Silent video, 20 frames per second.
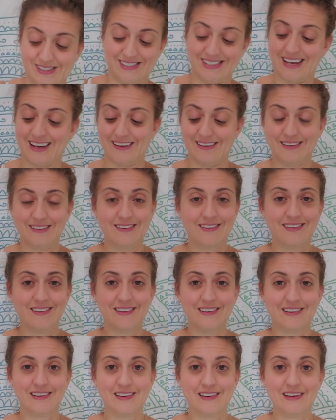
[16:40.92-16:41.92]
to say,
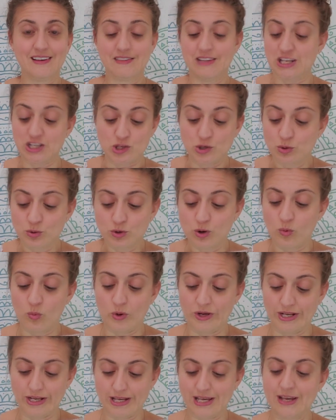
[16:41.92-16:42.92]
that you don't
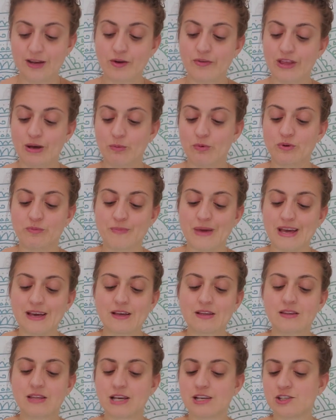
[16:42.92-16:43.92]
want to hear, that would make
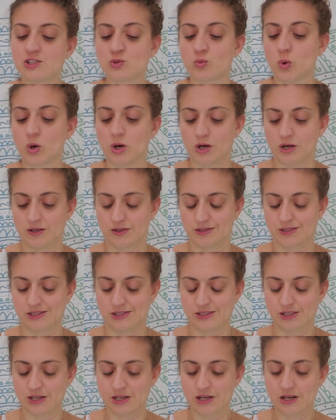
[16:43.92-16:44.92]
things
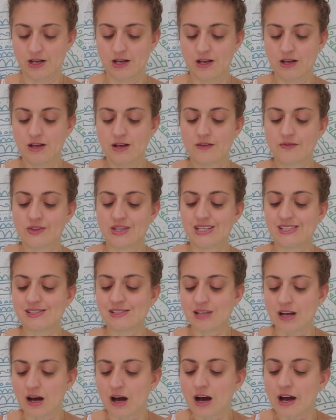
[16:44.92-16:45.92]
worse. This
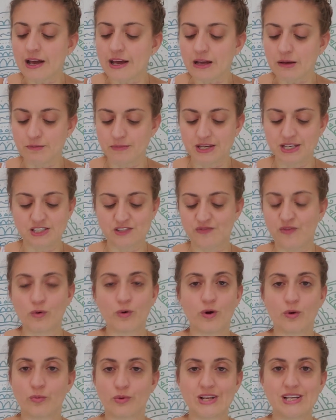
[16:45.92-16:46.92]
time is
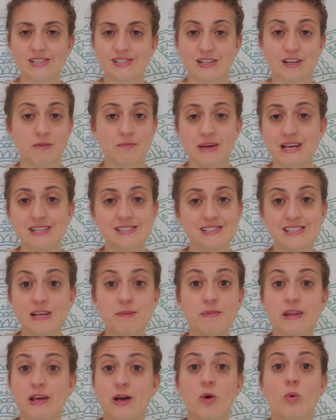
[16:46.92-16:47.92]
for a reason. It may
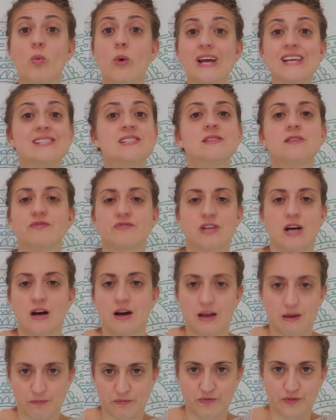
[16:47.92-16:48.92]
seem like a waste of
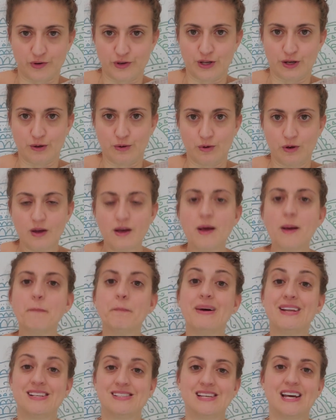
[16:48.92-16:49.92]
time for you,
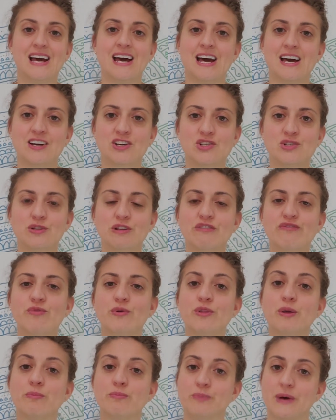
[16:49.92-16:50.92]
but it's actually for
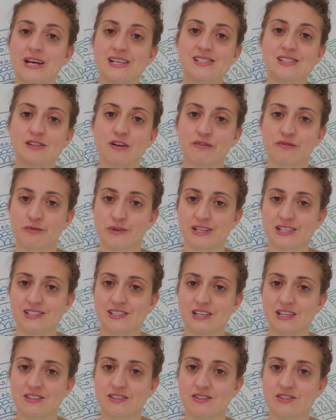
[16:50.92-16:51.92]
the best of
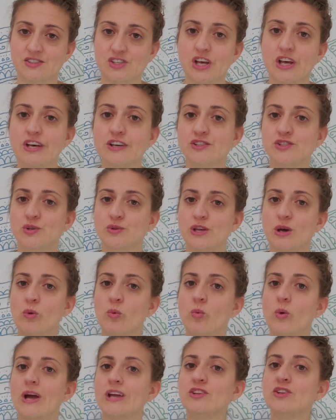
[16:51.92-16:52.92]
reasons. So that
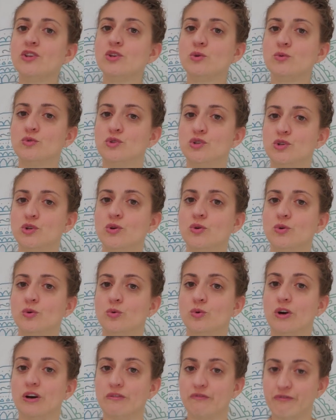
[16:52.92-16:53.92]
when you
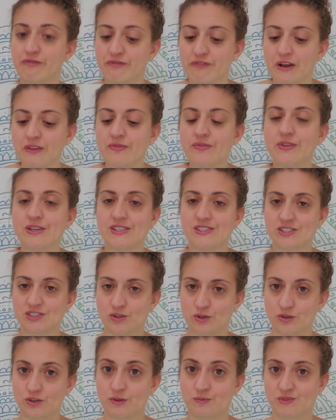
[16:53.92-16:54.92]
do confront this
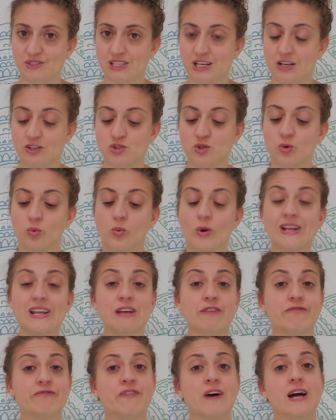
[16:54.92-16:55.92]
circumstance or when
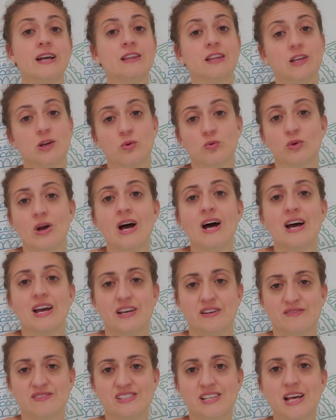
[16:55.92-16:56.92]
it finally
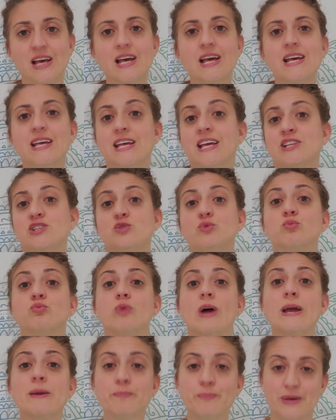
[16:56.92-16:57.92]
arrives, it's
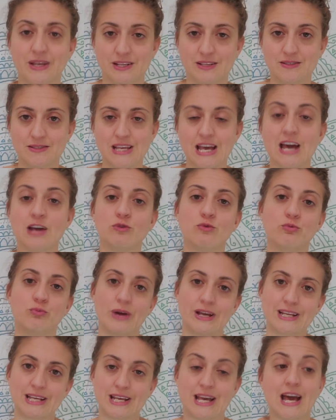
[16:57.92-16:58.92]
ripened and
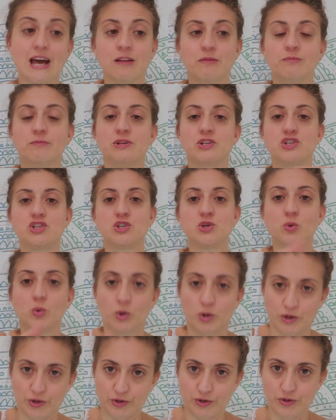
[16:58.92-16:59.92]
ready and
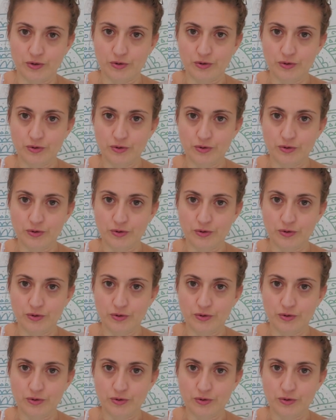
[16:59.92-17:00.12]
matured.